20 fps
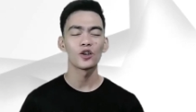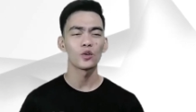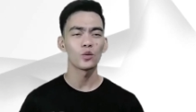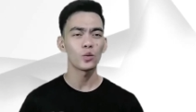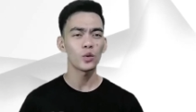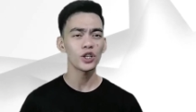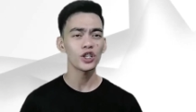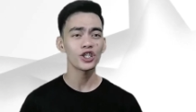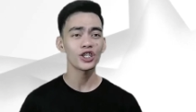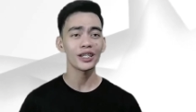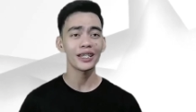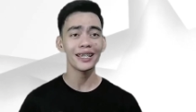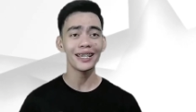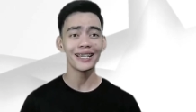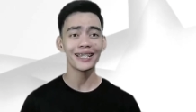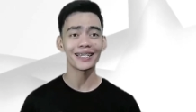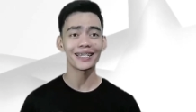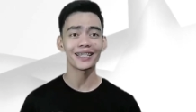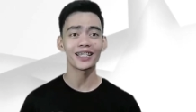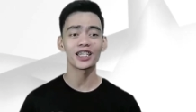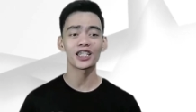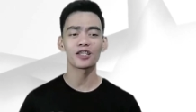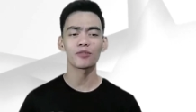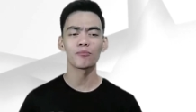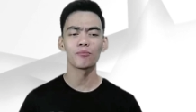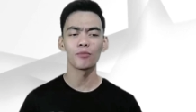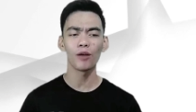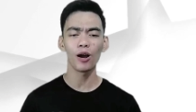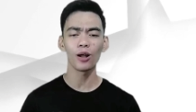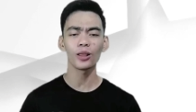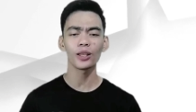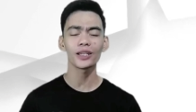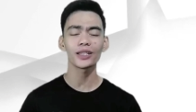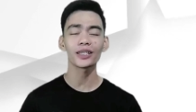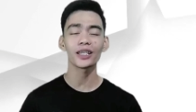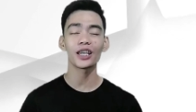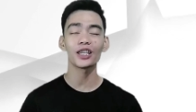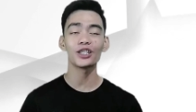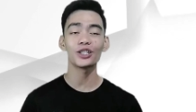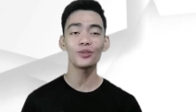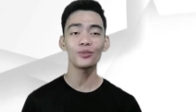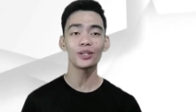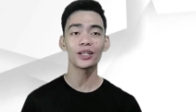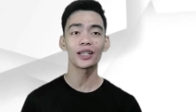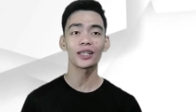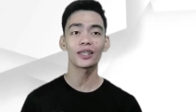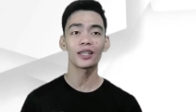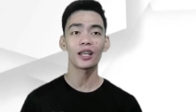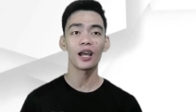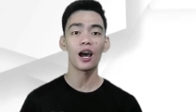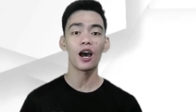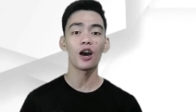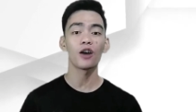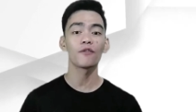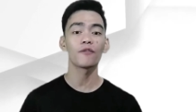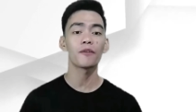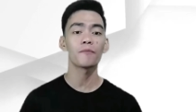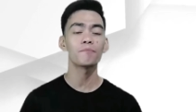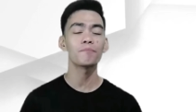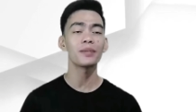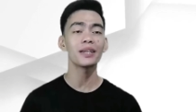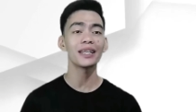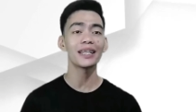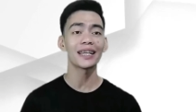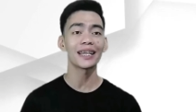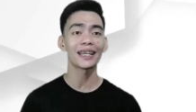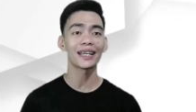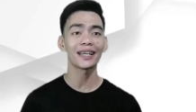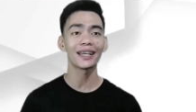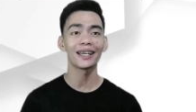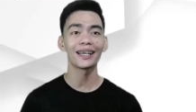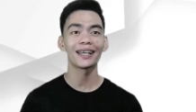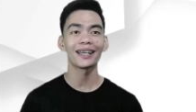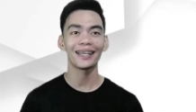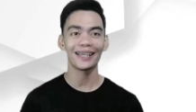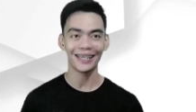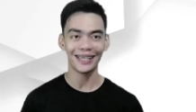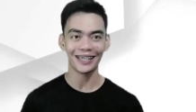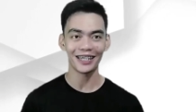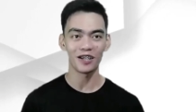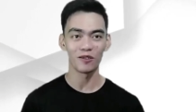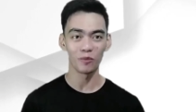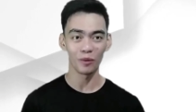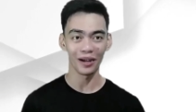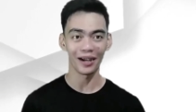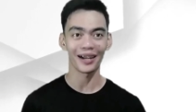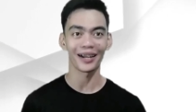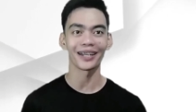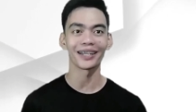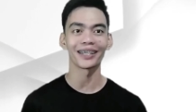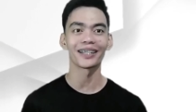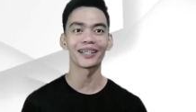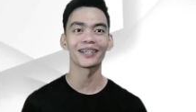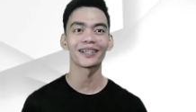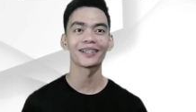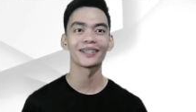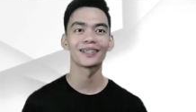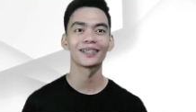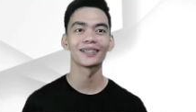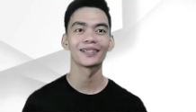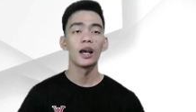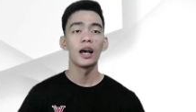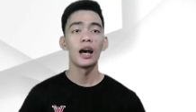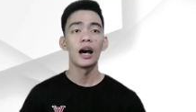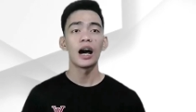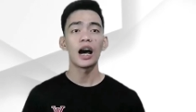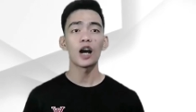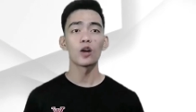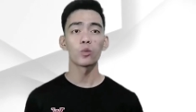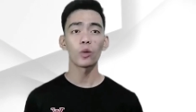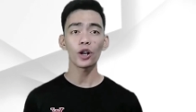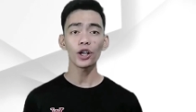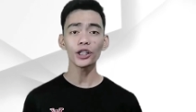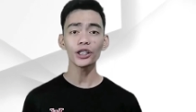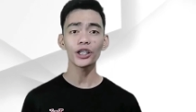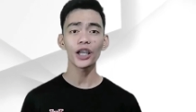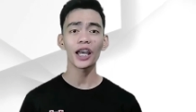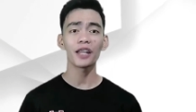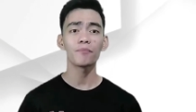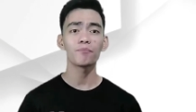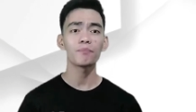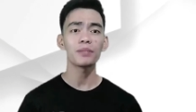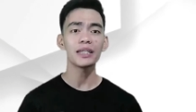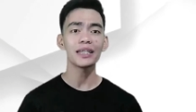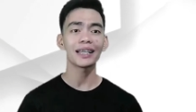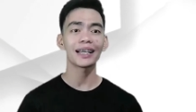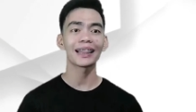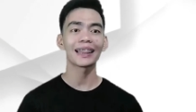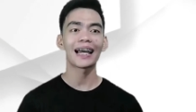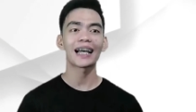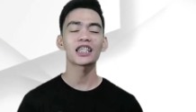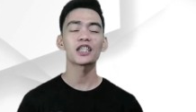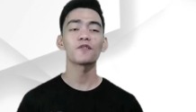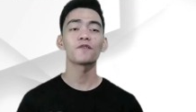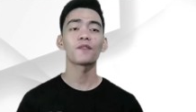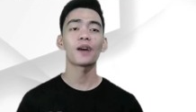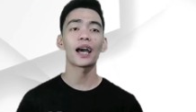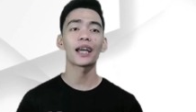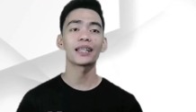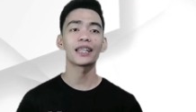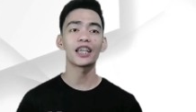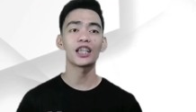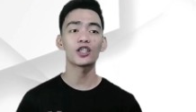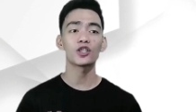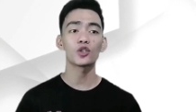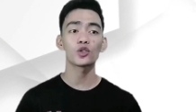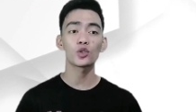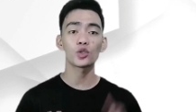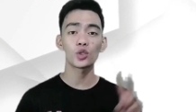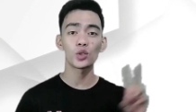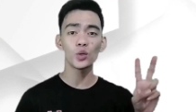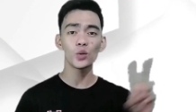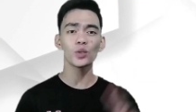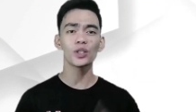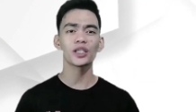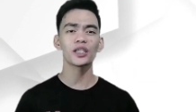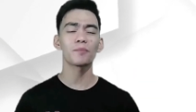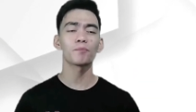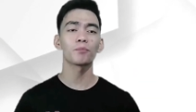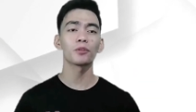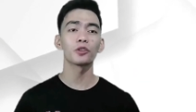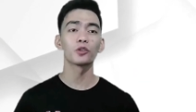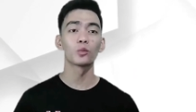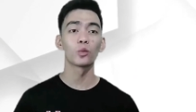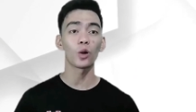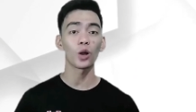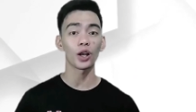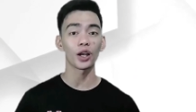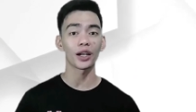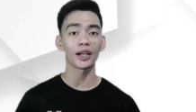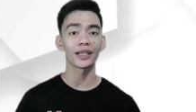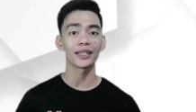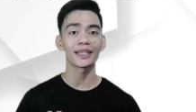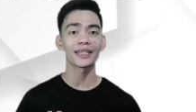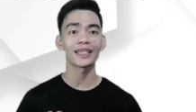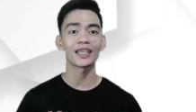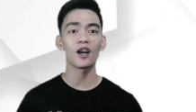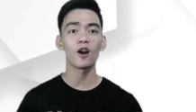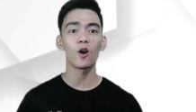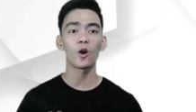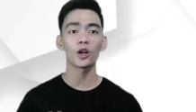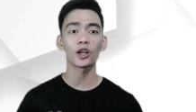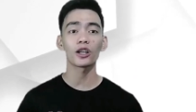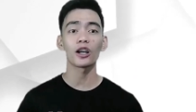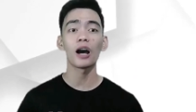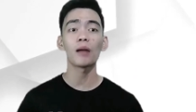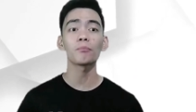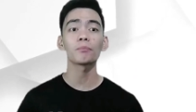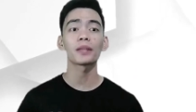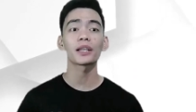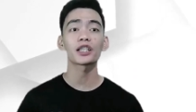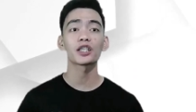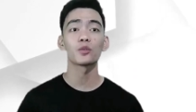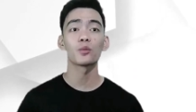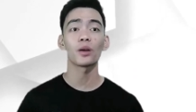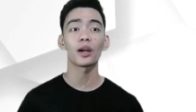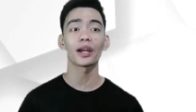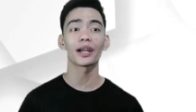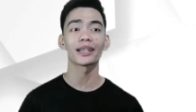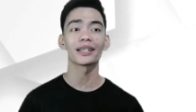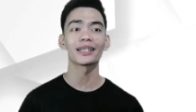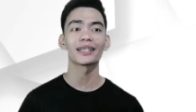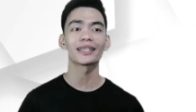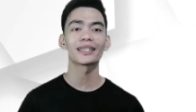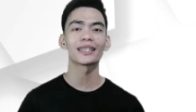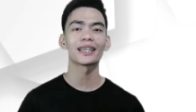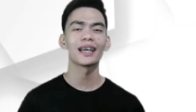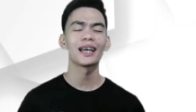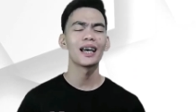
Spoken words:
which is the smallest unit of meaning in a word. A word can be classified into two simple words or complex words.